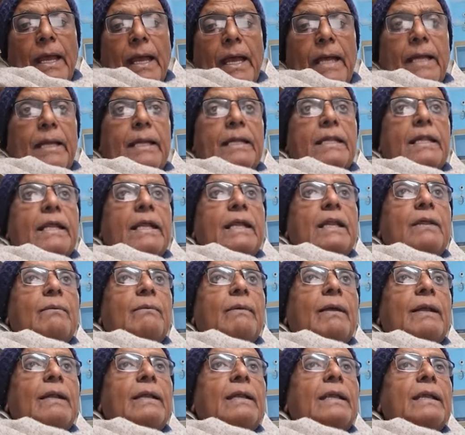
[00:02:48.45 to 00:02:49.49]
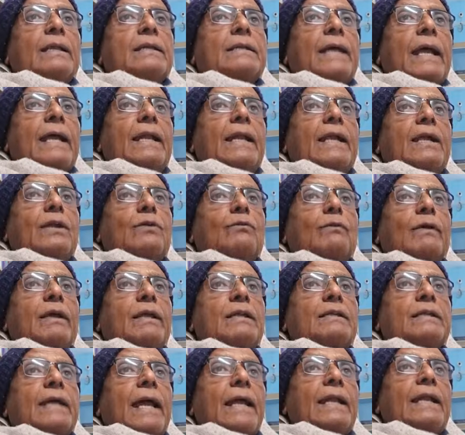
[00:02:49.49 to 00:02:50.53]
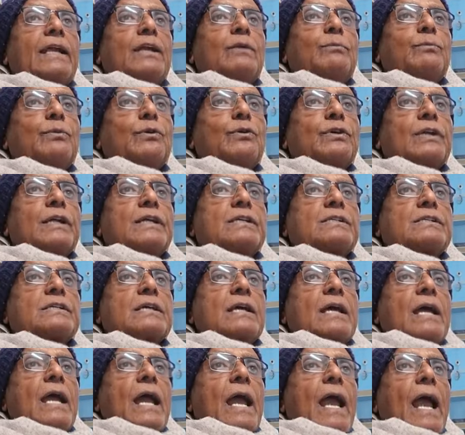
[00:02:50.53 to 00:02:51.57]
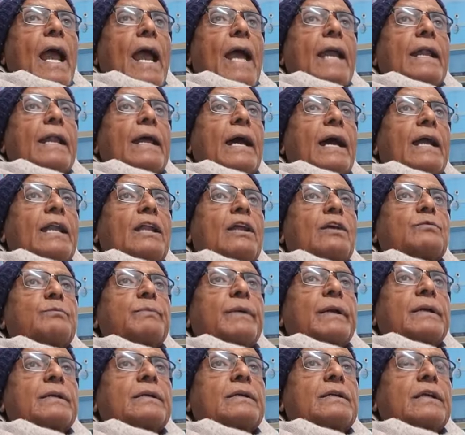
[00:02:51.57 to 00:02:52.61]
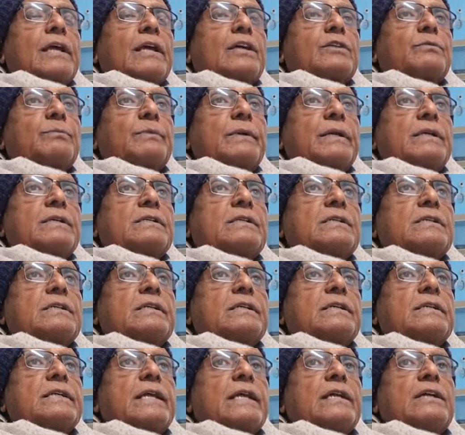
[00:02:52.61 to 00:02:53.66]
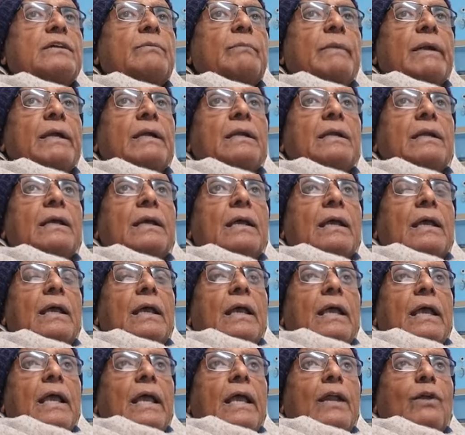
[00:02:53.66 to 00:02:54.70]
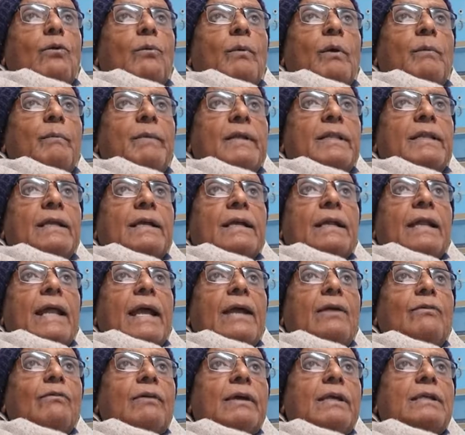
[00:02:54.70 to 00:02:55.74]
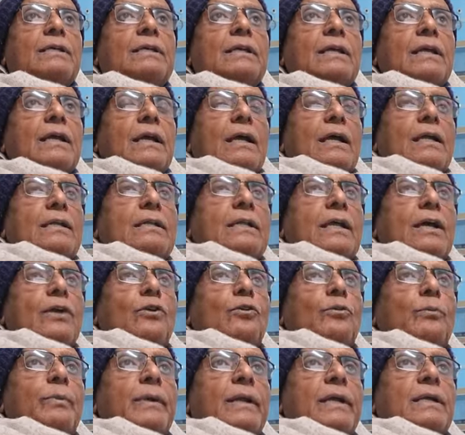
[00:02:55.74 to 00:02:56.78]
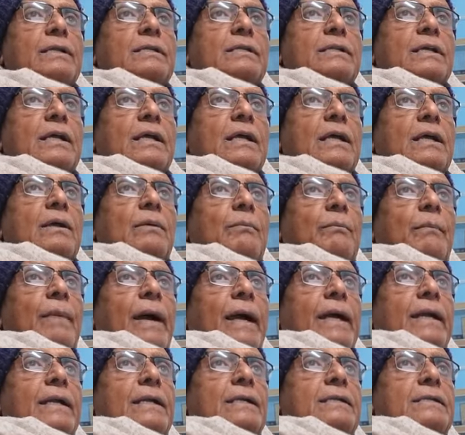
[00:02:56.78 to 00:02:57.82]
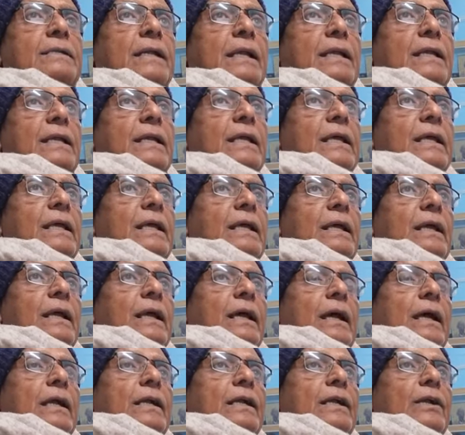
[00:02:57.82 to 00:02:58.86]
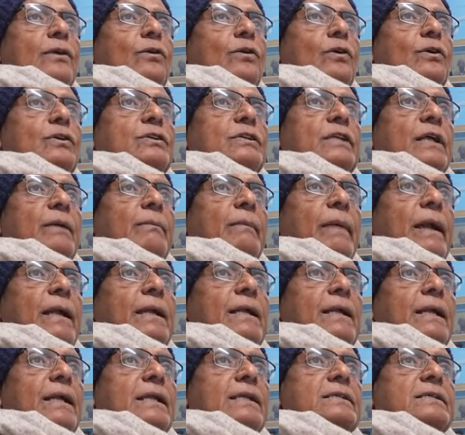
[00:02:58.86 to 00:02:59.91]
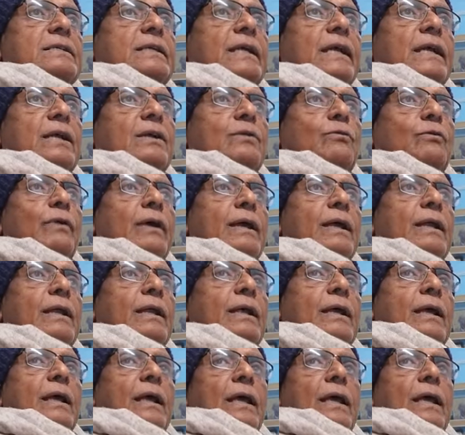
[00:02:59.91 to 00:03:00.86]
They rebel in a silent way, silent protest, and unexpressed resentment. In homeopathic language, the rubric's mind sulky denotes a mental state where